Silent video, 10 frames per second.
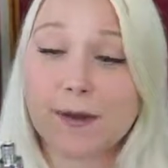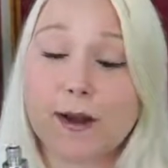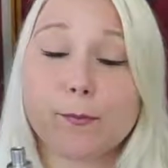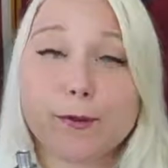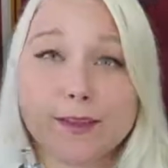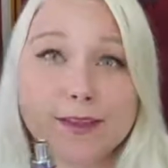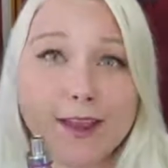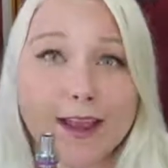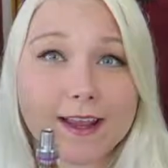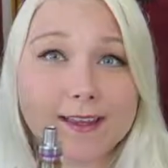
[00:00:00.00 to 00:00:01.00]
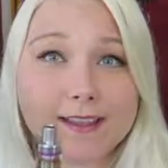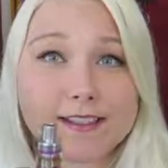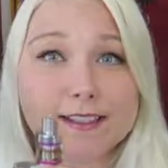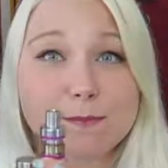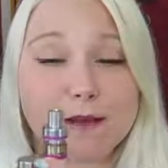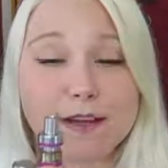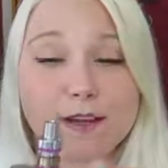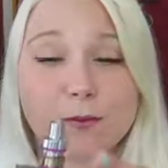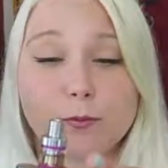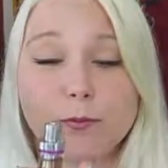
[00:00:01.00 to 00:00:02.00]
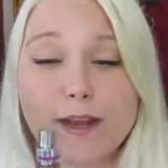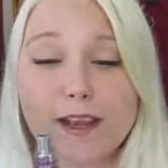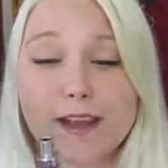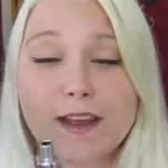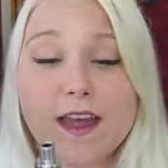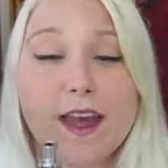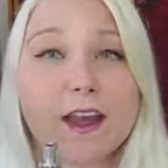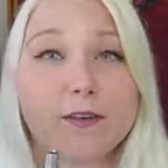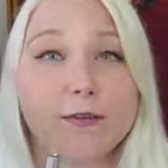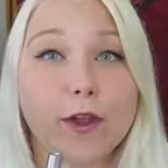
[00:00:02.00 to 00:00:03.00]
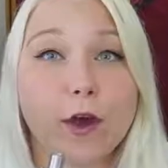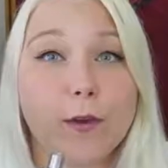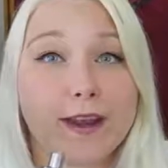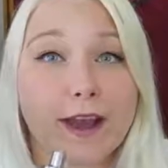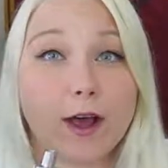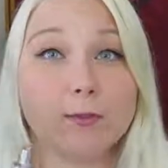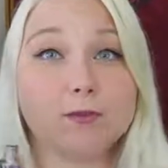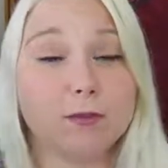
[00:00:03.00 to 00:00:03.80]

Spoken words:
but I really like the spinning ring airflow. It helps